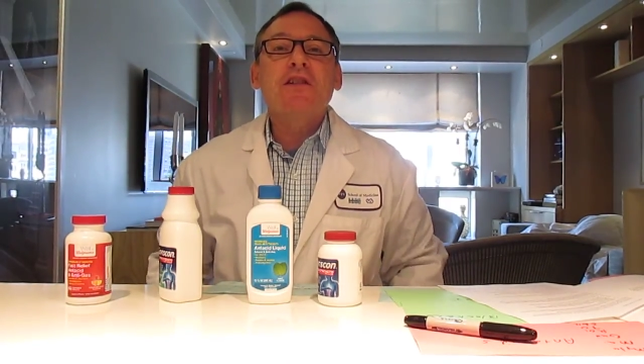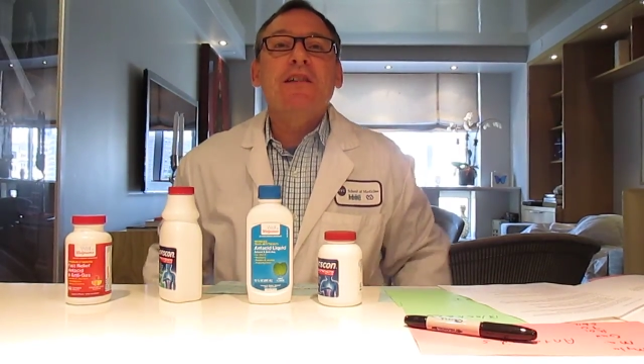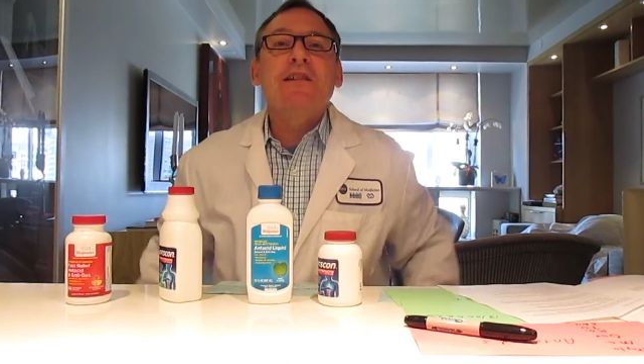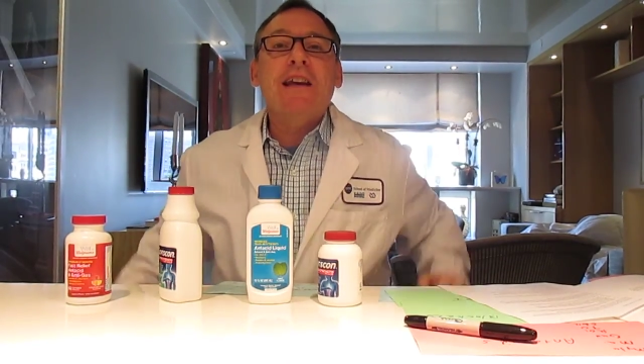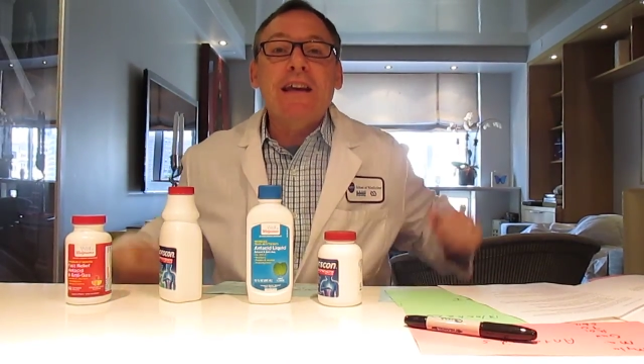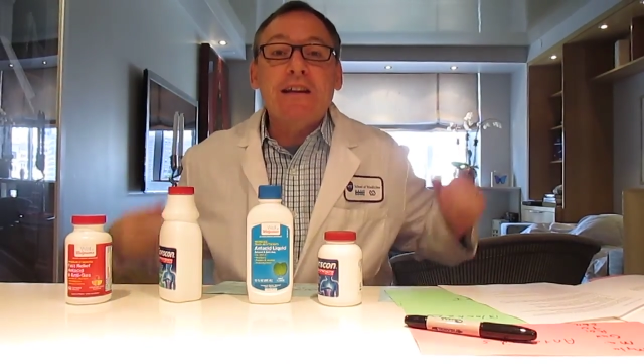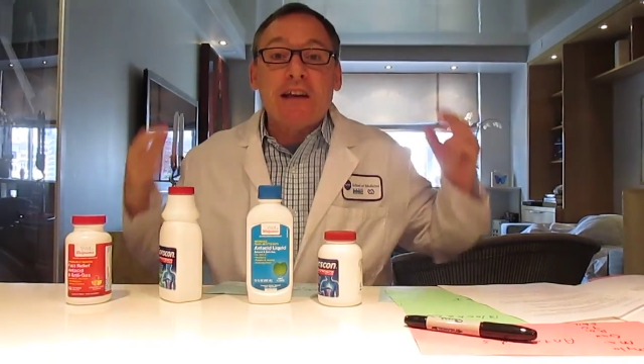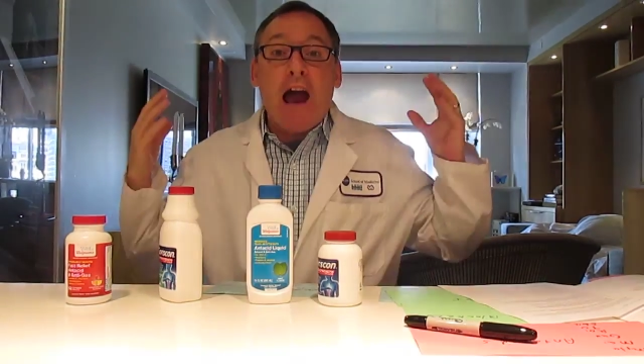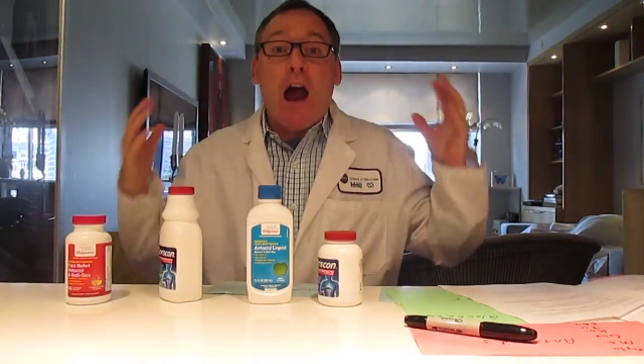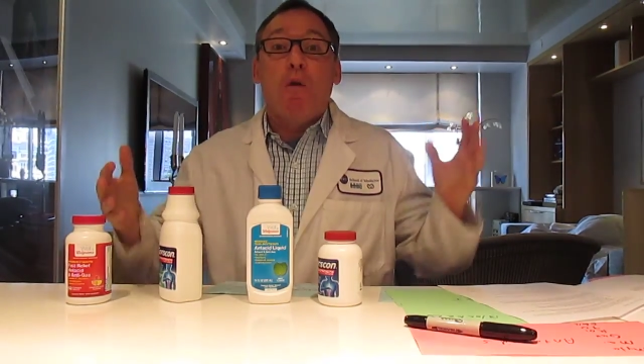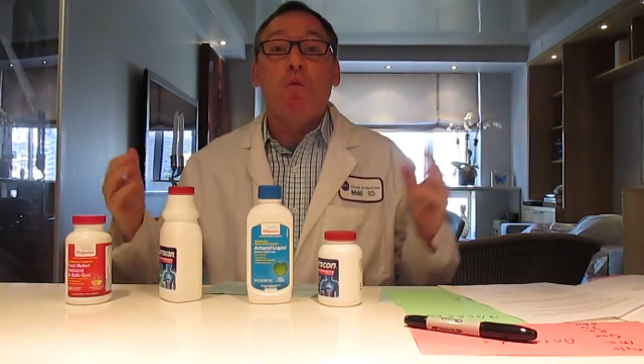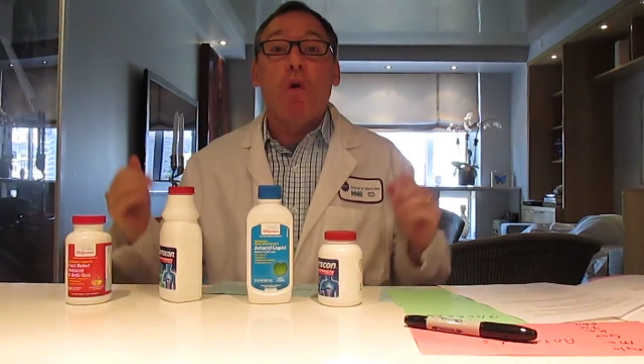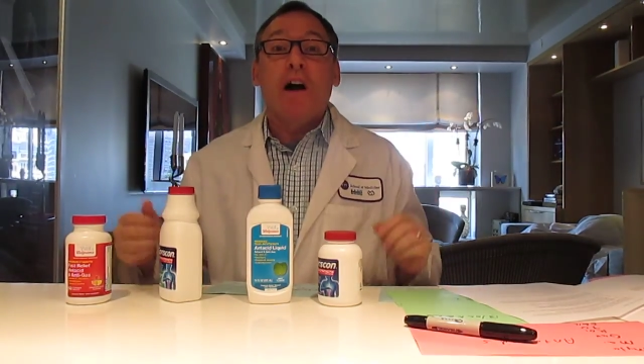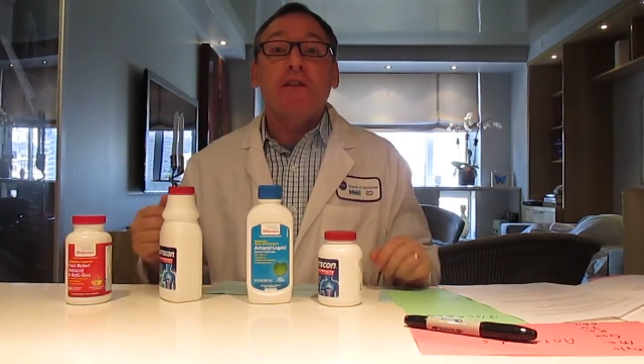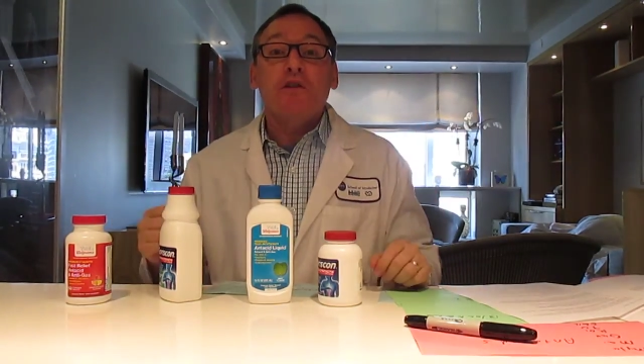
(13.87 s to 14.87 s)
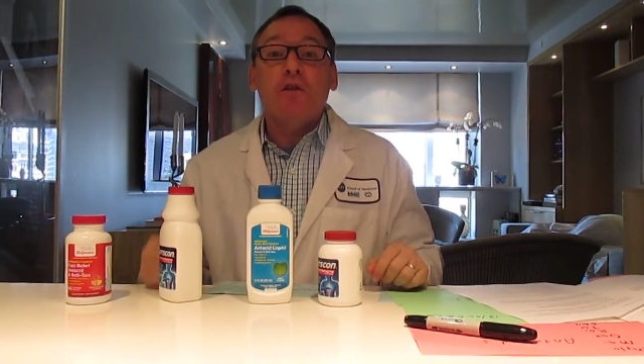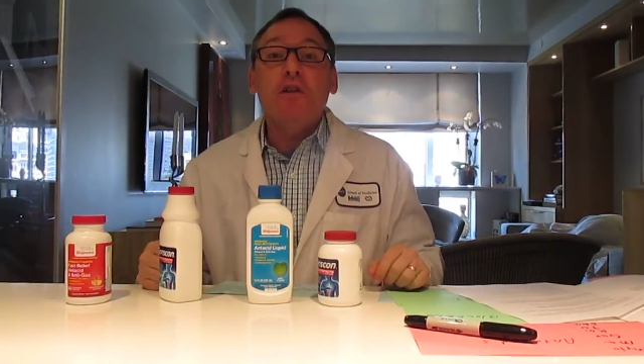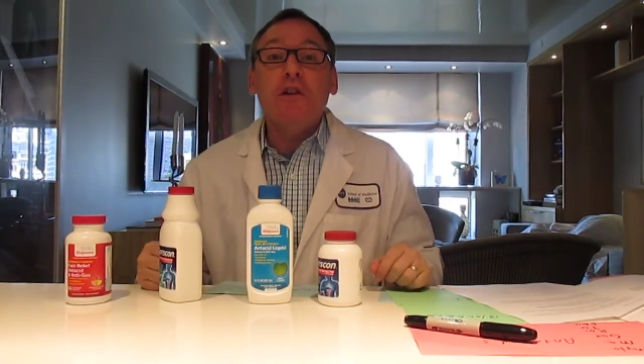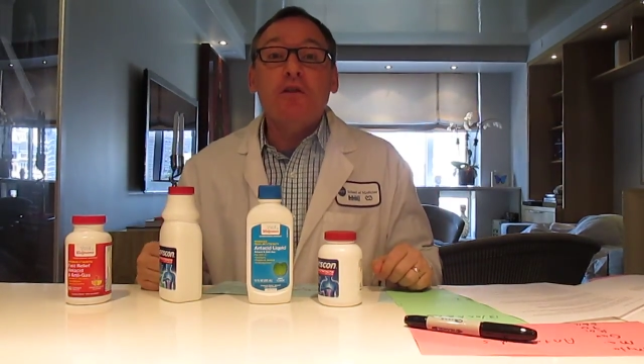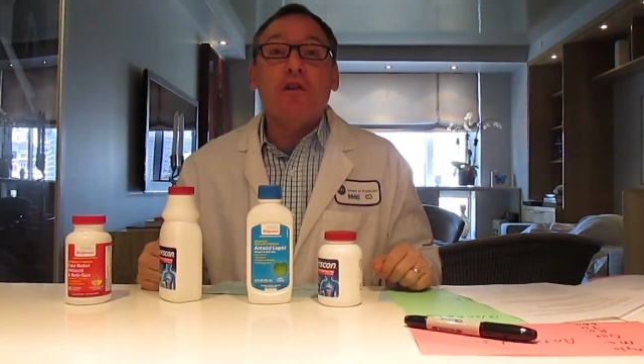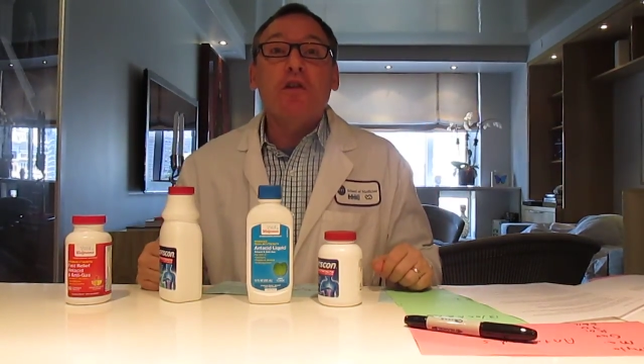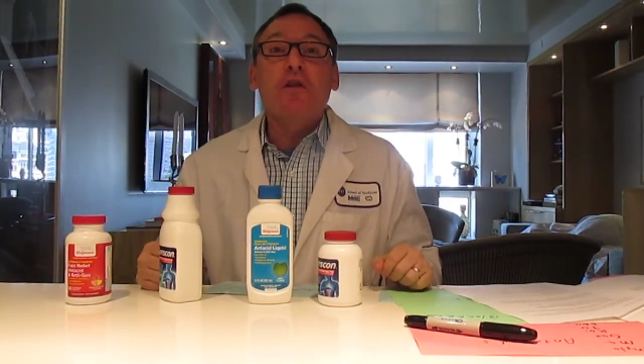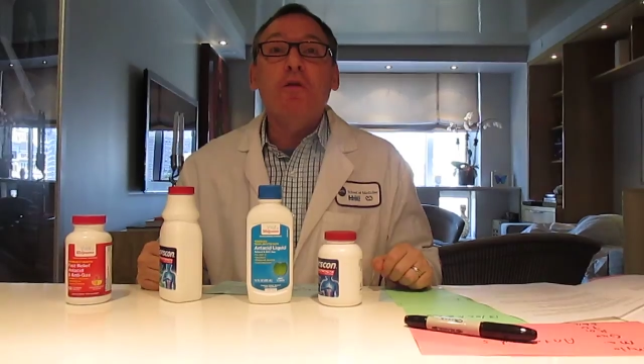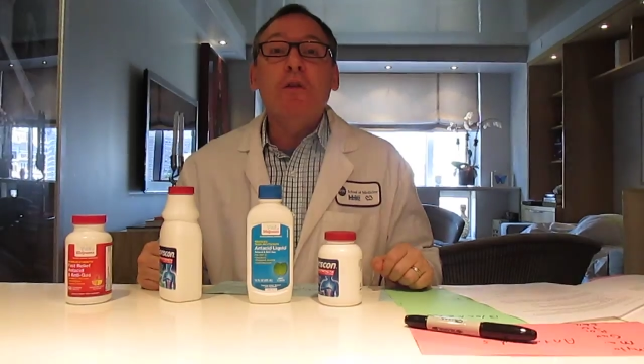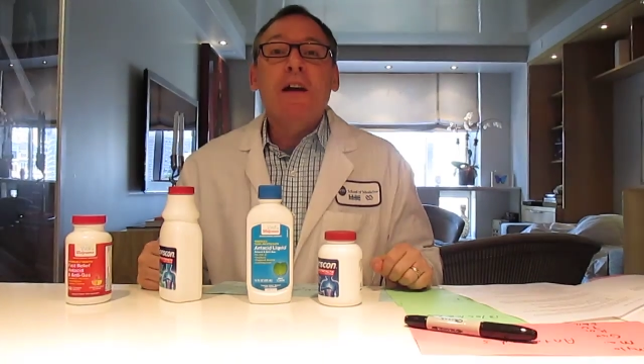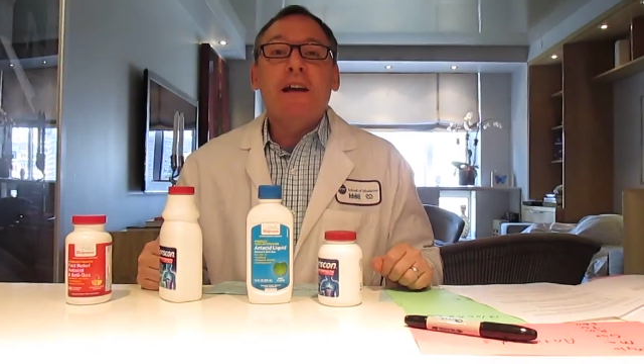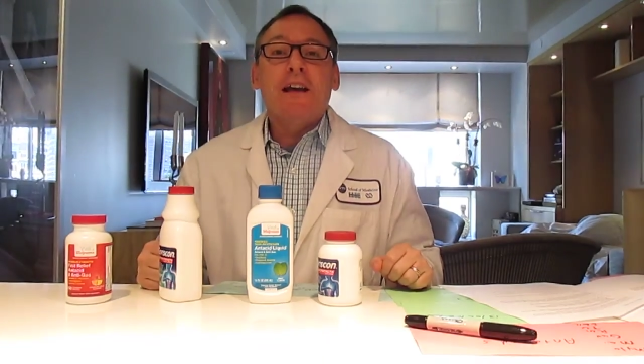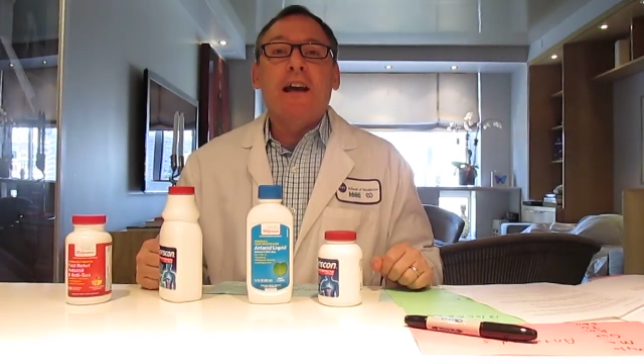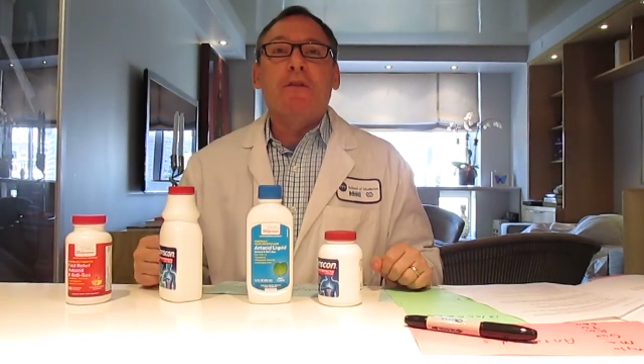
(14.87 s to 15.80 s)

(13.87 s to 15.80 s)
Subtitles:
disease and what do you do